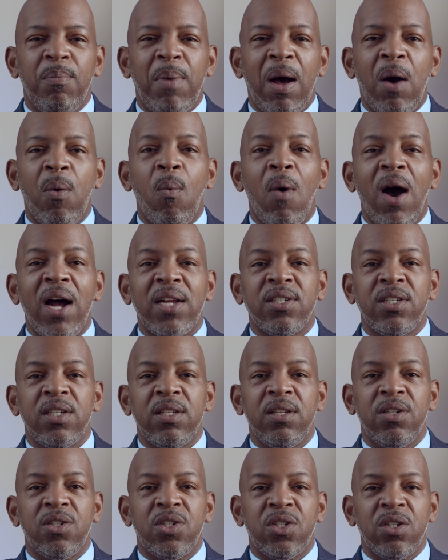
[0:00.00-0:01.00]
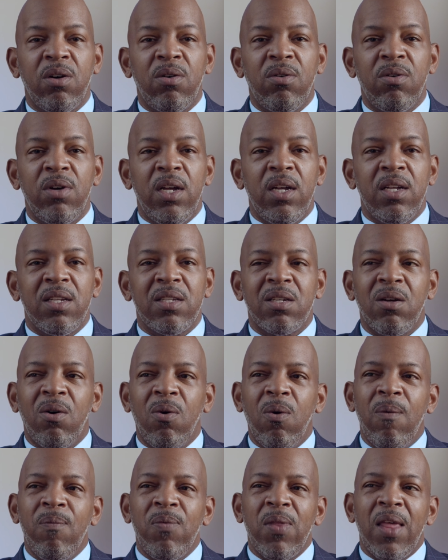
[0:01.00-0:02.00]
by watching the show.
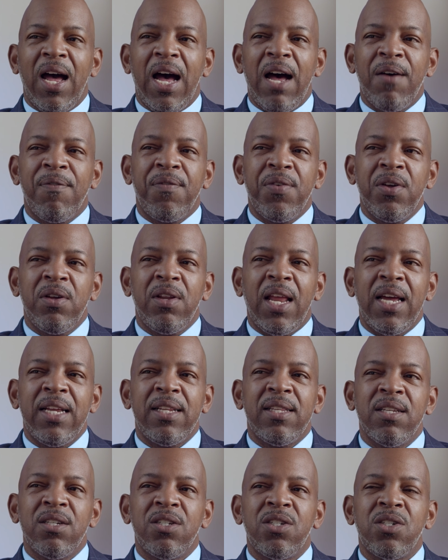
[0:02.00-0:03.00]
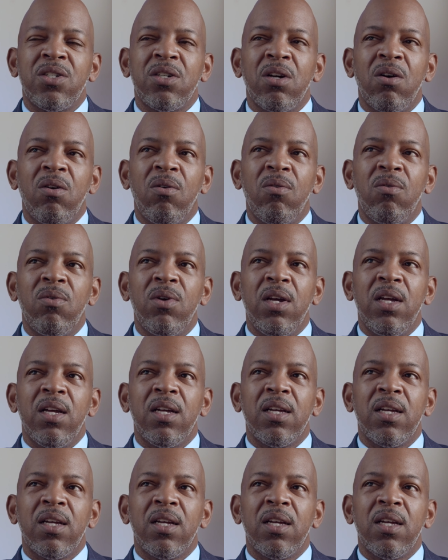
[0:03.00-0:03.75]
So I feel like this show